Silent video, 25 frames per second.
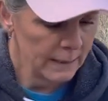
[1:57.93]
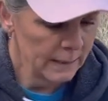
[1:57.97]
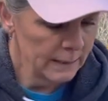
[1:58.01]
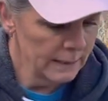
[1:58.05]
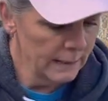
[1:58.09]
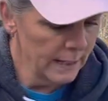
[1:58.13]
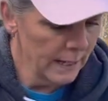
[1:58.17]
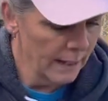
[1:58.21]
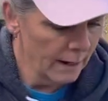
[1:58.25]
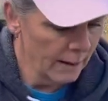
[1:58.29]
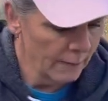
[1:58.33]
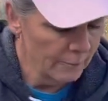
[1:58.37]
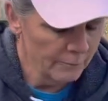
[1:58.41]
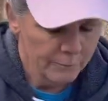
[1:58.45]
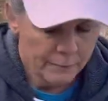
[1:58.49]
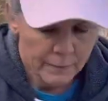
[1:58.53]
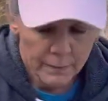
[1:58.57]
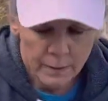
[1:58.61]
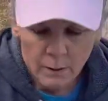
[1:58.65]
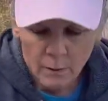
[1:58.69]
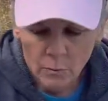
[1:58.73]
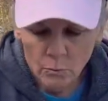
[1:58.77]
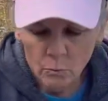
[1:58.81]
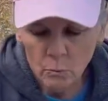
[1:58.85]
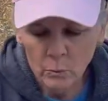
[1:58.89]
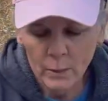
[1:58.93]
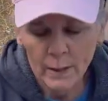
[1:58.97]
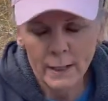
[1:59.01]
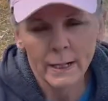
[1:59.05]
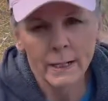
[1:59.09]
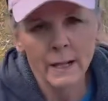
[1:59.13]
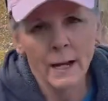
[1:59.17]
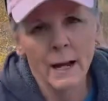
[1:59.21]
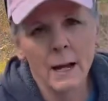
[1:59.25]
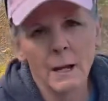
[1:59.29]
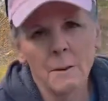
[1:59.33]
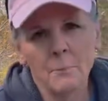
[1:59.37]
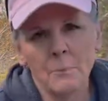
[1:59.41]
Now,
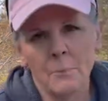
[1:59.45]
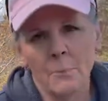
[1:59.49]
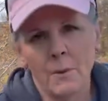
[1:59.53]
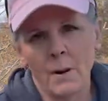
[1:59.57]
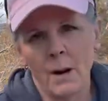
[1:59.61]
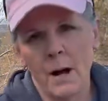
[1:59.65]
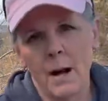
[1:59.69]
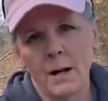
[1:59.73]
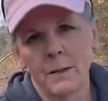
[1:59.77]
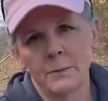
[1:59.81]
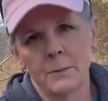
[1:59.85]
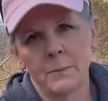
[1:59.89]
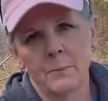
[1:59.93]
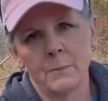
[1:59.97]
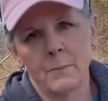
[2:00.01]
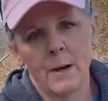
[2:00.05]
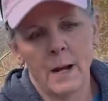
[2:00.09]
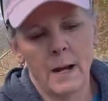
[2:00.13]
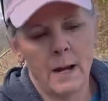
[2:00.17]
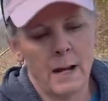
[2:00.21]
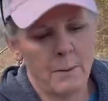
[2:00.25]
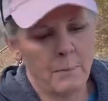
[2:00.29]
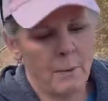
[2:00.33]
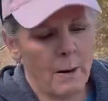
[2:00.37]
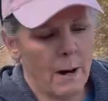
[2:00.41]
when I bought my